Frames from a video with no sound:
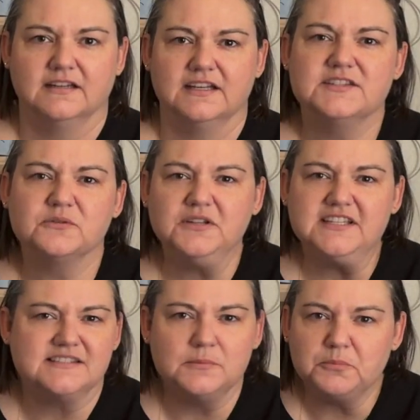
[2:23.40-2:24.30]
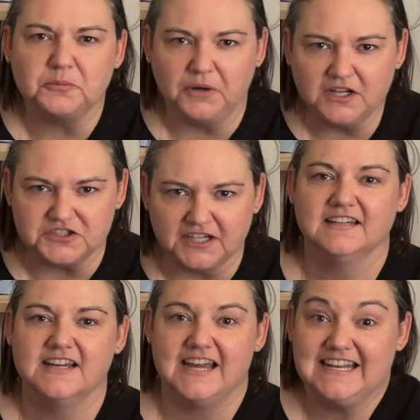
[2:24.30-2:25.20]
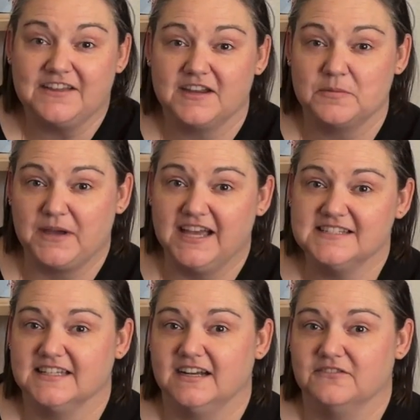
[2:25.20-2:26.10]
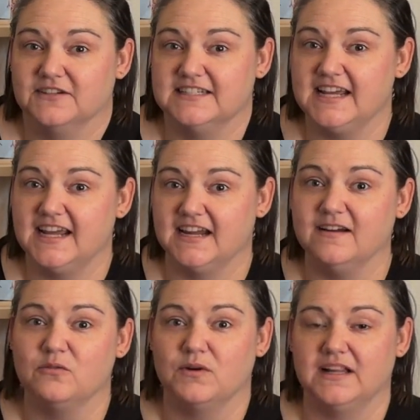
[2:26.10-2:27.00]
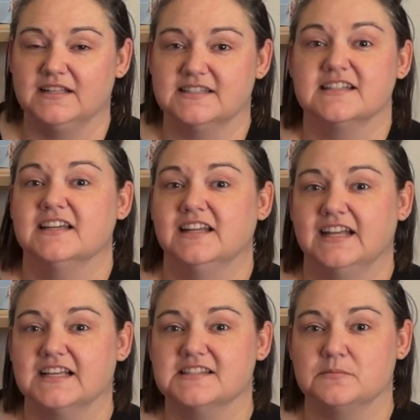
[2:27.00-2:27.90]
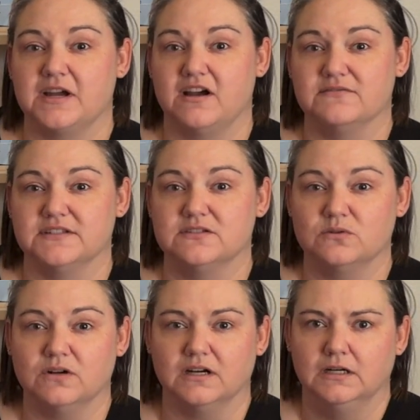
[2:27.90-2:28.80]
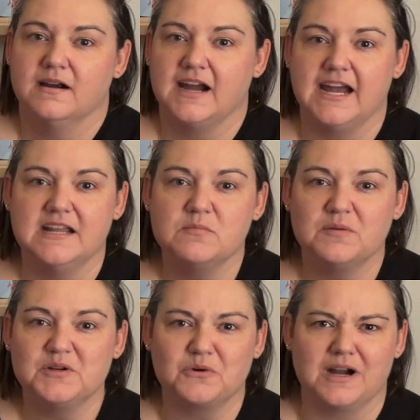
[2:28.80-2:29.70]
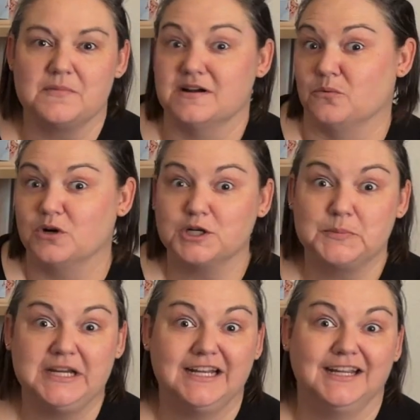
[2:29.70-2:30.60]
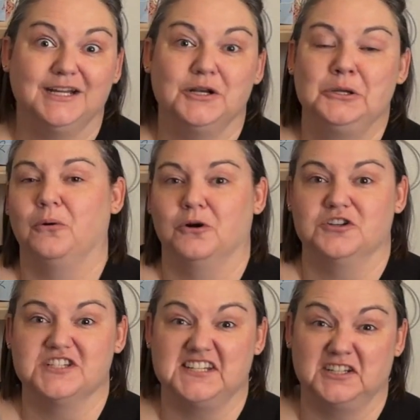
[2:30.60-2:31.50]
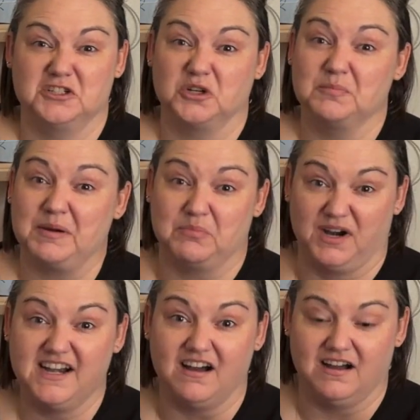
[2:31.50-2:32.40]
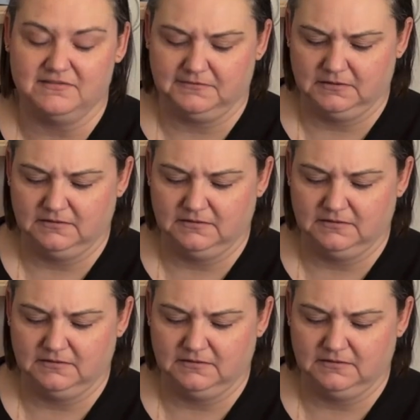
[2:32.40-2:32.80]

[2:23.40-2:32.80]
It's a really simple project. And now that I pass it every day while it's next to my office door, any moment where I'm on a work meeting or just need to turn my brain off,